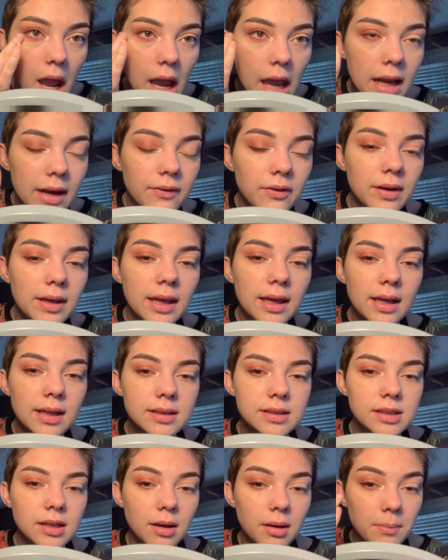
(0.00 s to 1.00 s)
And if you get
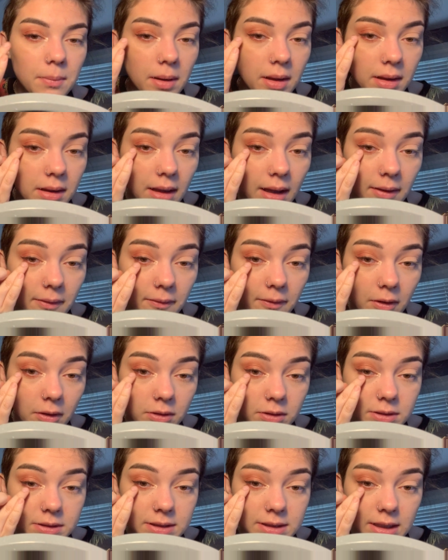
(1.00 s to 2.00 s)
some that
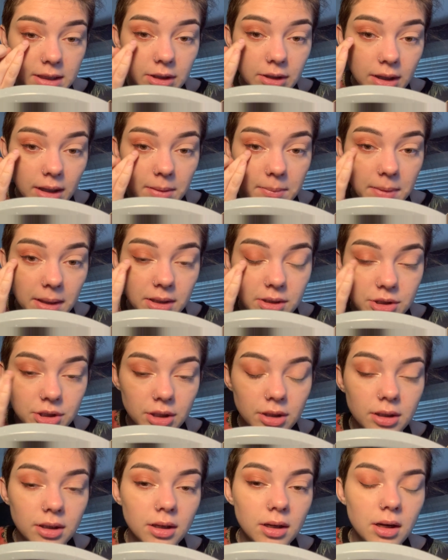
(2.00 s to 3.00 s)
falls, then you gotta make
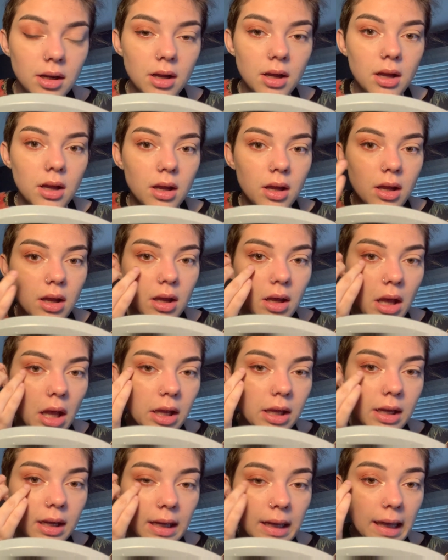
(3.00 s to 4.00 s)
sure
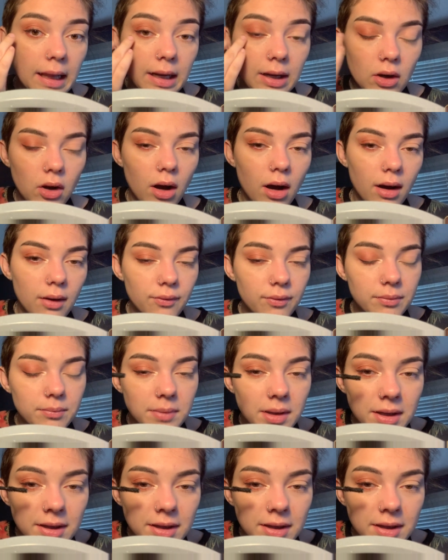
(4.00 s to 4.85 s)
you get it off.